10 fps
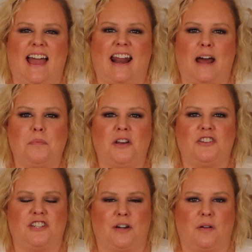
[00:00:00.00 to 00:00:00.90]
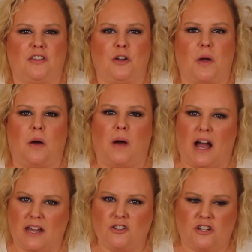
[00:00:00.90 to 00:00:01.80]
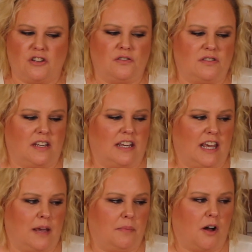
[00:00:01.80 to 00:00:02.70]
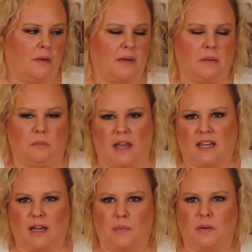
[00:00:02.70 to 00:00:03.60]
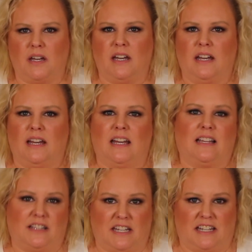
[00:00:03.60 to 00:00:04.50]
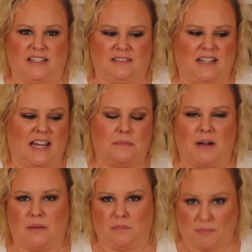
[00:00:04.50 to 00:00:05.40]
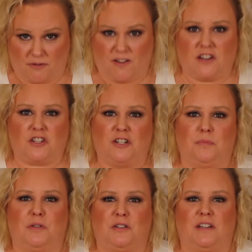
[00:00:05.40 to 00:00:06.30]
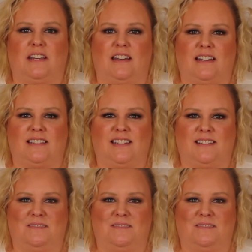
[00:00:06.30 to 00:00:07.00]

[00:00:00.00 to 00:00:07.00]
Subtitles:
and I'm going to share with you how I choose to keep all my makeup clean in my professional beauty kit.